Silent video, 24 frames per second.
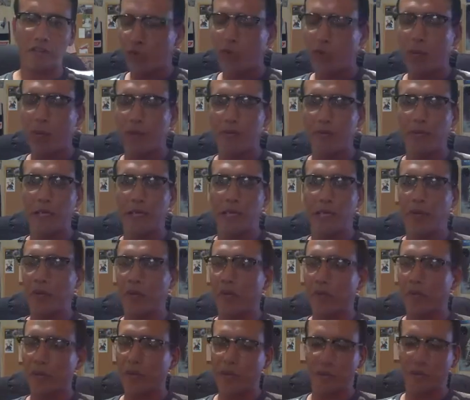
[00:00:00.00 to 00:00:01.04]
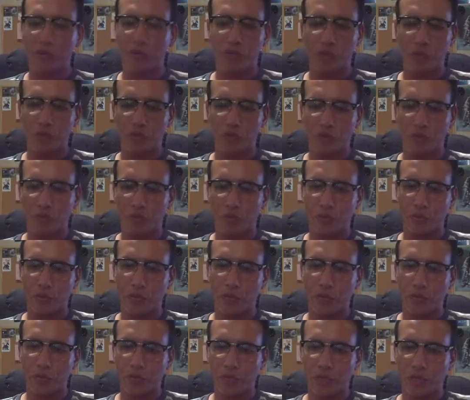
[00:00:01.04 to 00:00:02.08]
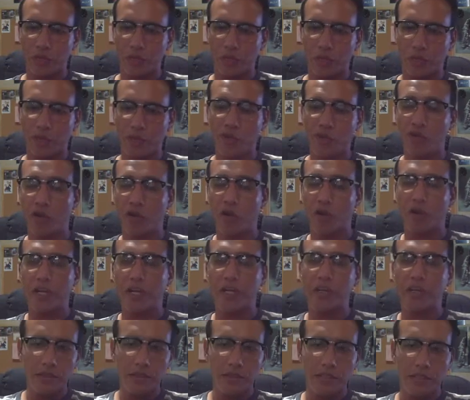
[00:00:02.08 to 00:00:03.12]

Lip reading: You probably know what I mean when you're drawing.